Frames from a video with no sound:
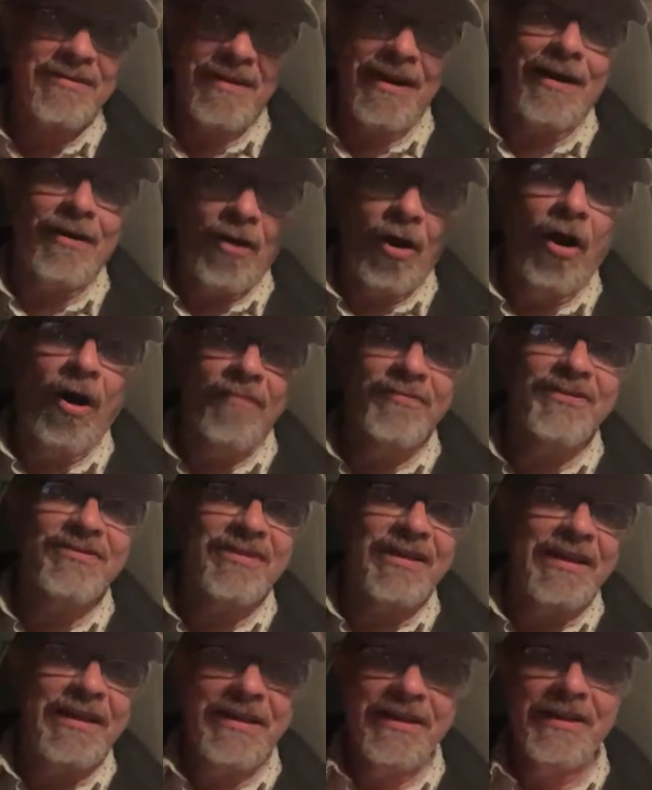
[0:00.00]
that are
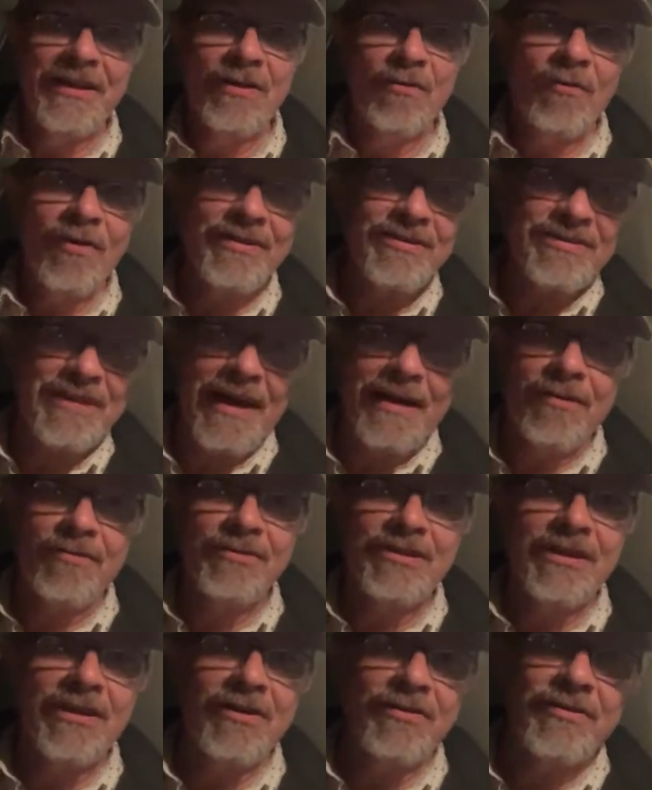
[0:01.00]
obviously leaning one side or
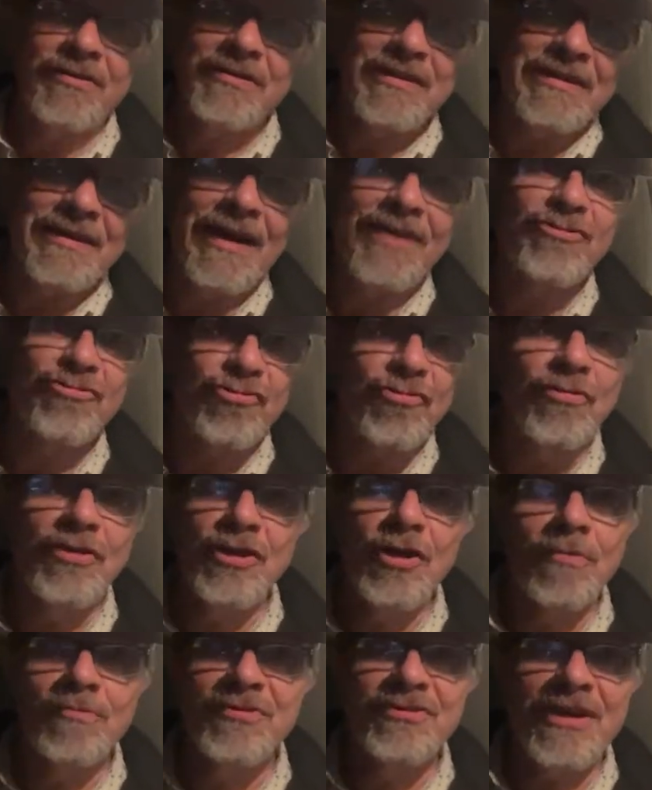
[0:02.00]
the other. They're not
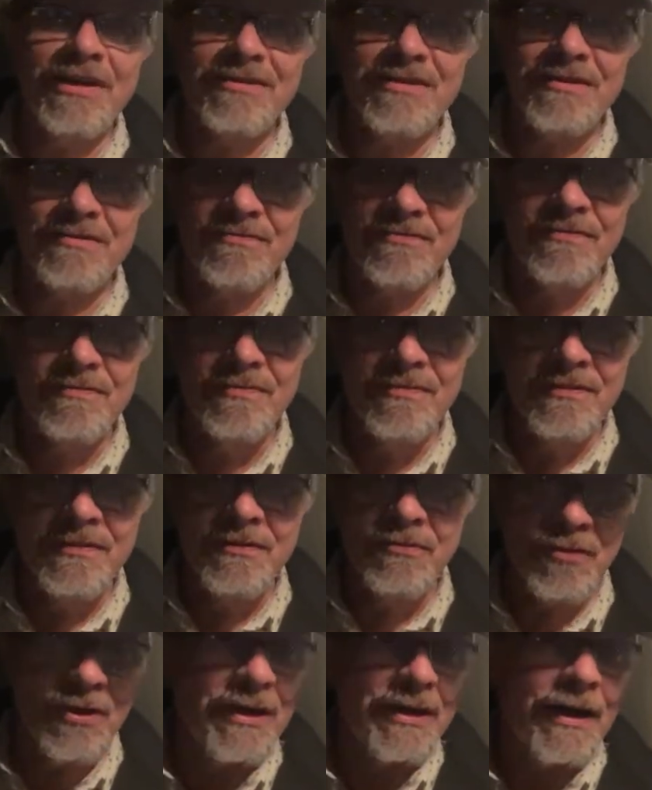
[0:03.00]
truly objective.
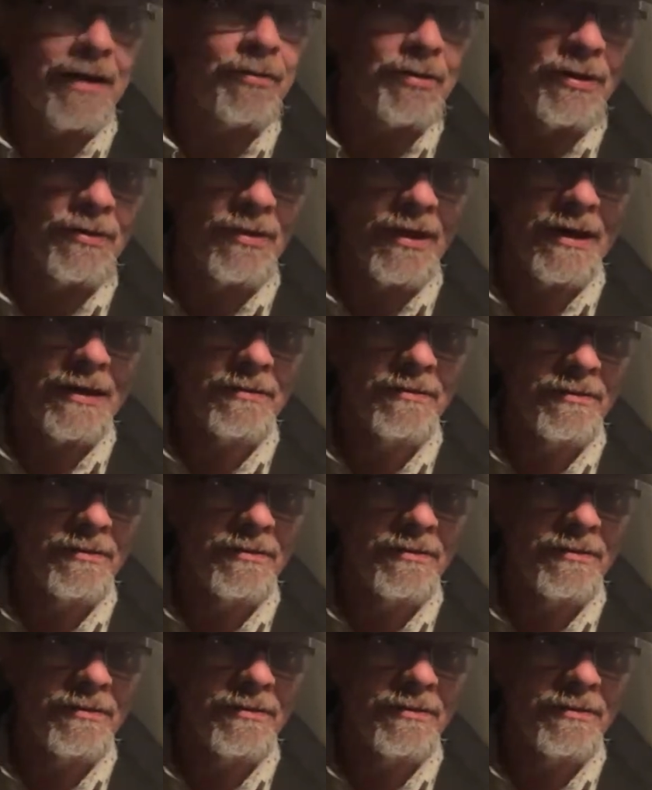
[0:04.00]
We can agree on that.